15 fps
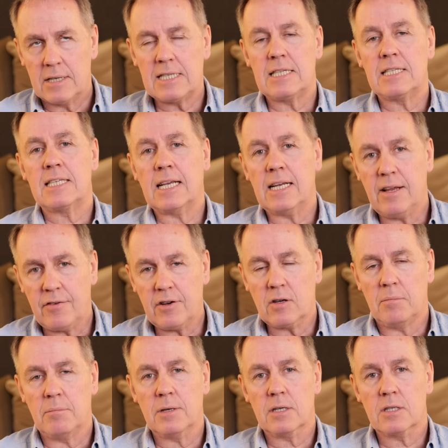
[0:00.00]
This is
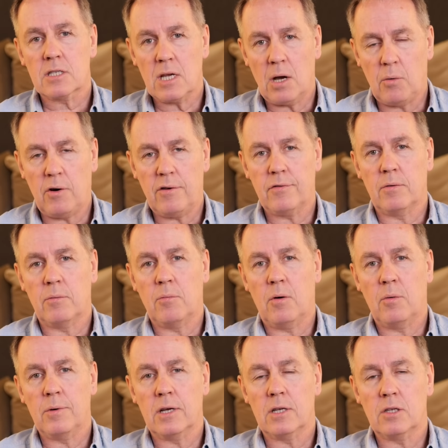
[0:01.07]
significant because so often
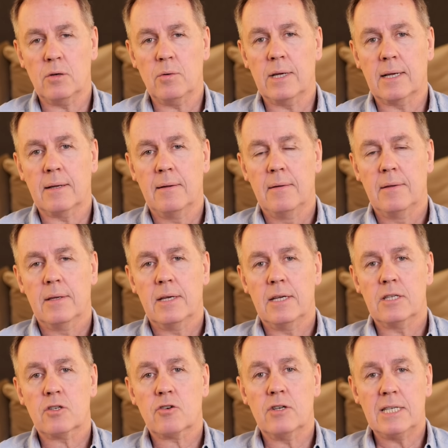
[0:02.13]
what we are doing
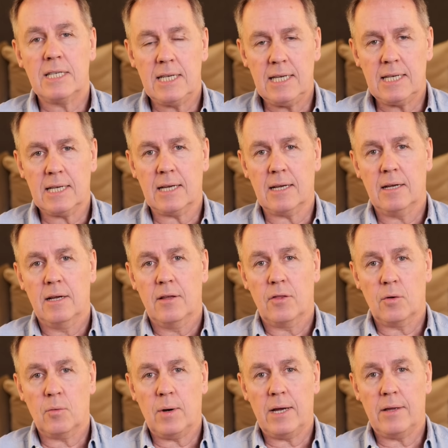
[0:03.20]
is critiquing
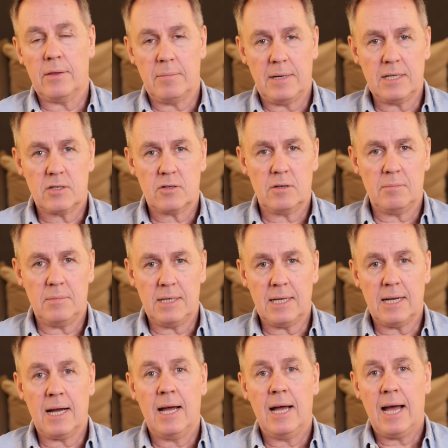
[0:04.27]
the way the mainstream
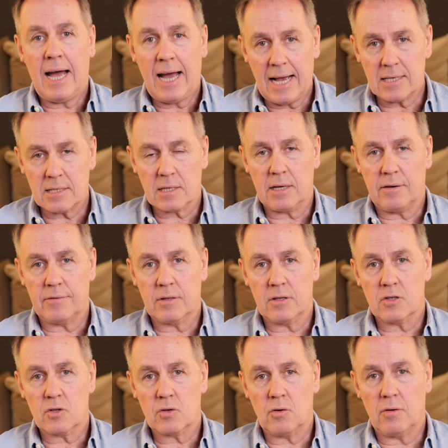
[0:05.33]
media has covered
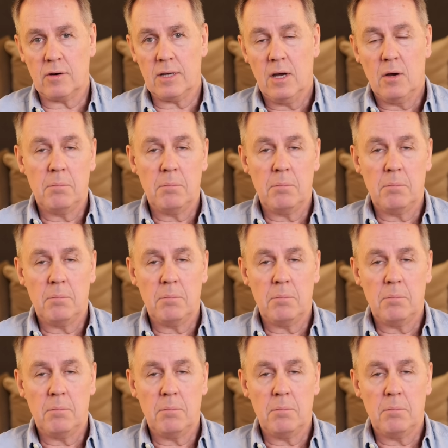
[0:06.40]
the story,